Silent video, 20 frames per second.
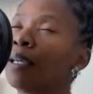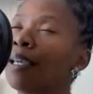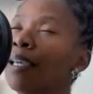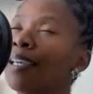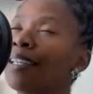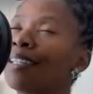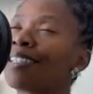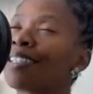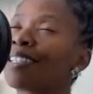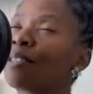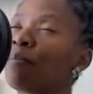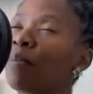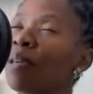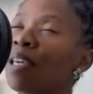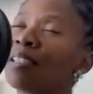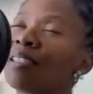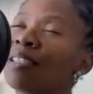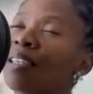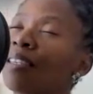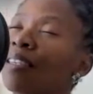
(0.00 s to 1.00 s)
It just
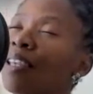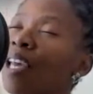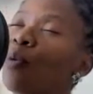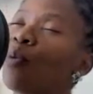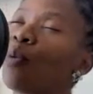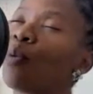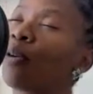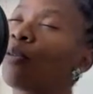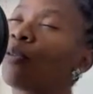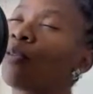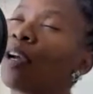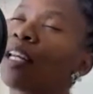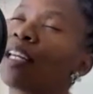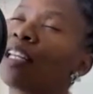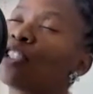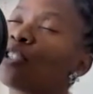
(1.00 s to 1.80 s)
means that they weren't ready